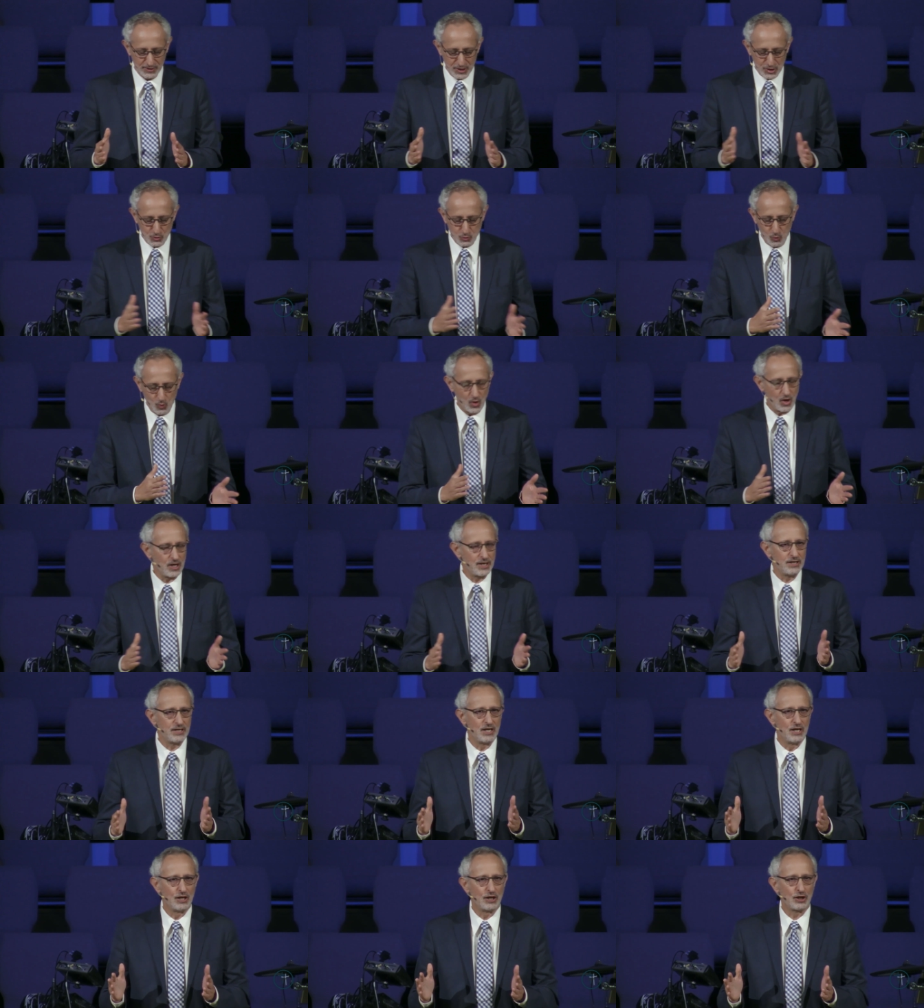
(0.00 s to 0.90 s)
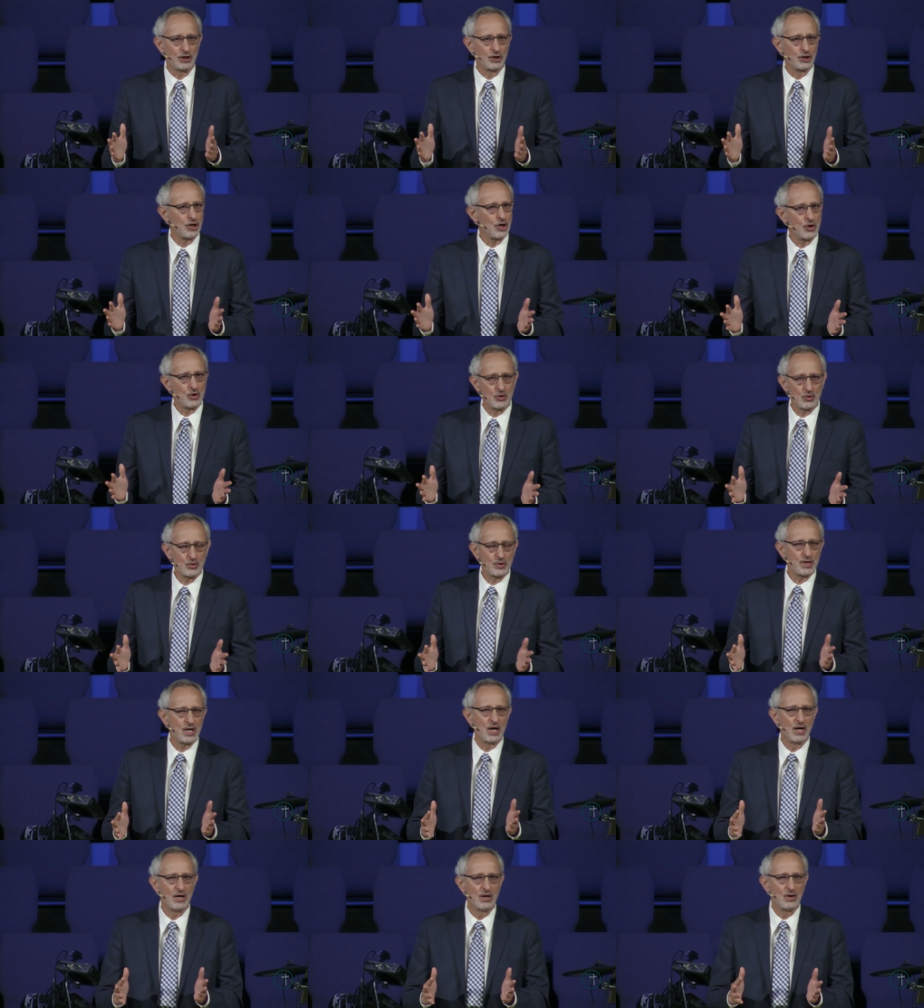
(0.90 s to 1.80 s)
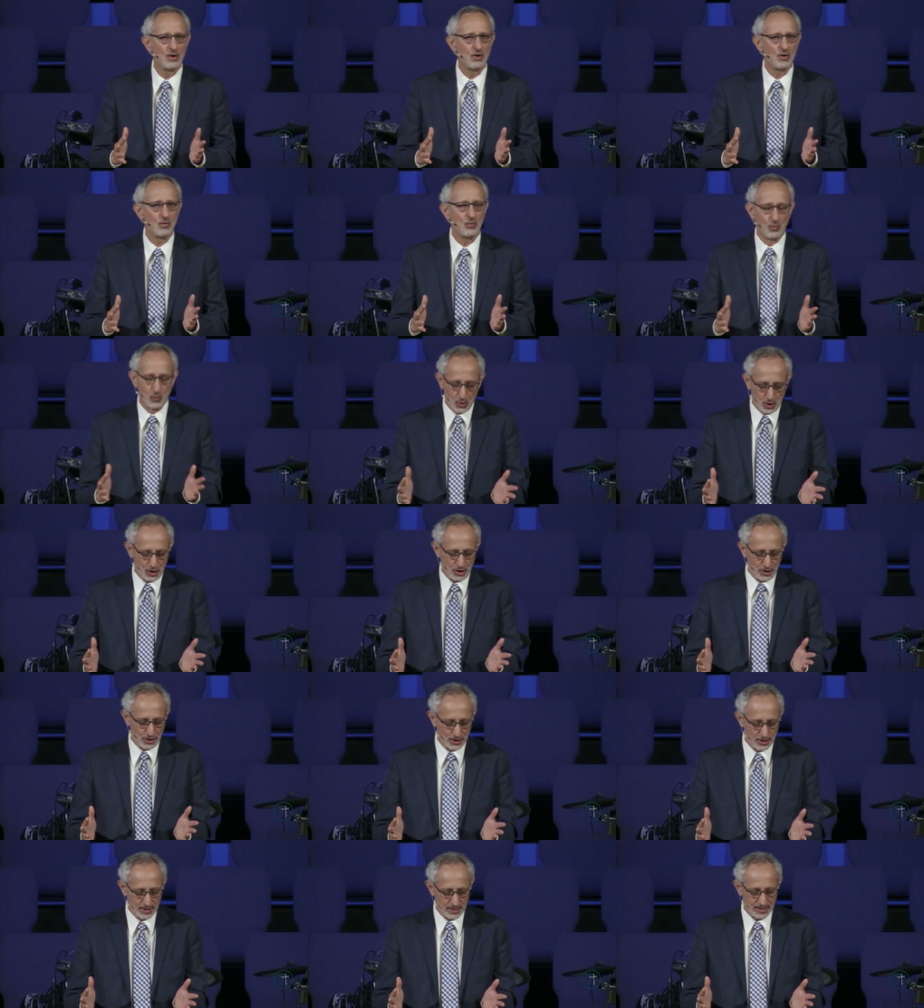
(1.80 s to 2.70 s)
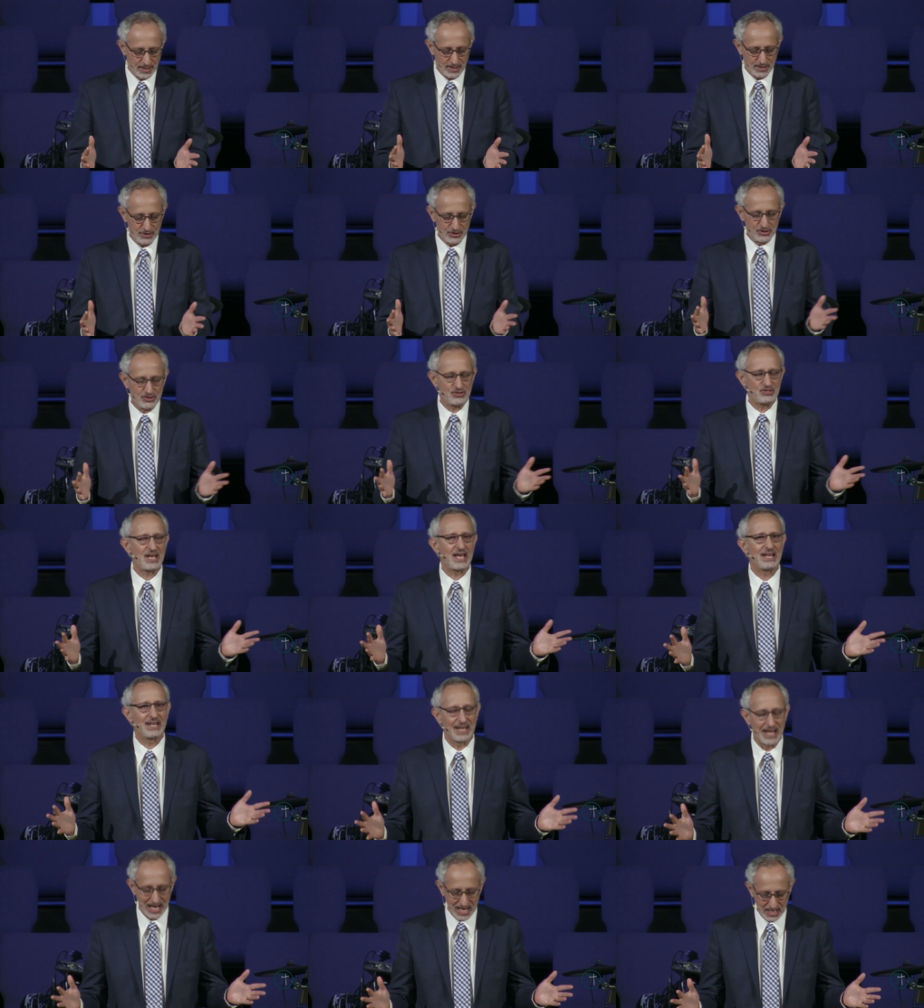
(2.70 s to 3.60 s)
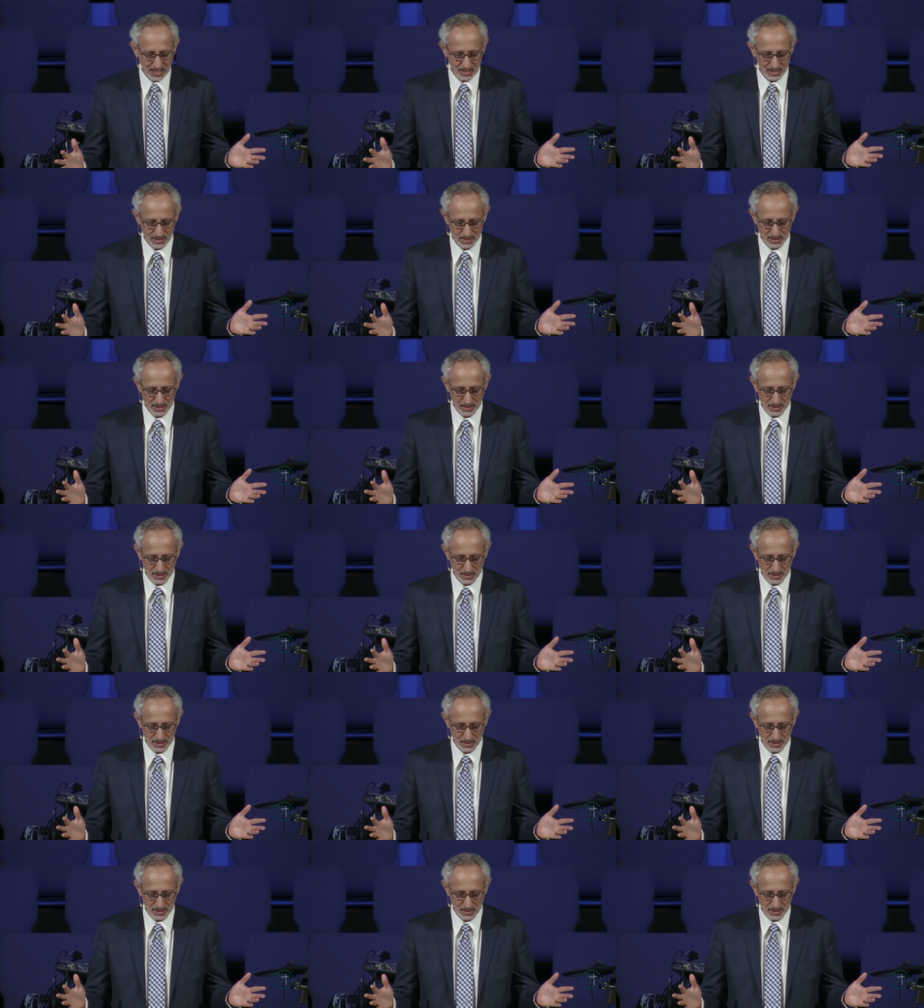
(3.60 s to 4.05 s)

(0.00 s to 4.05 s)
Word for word: this one lone word, Selah,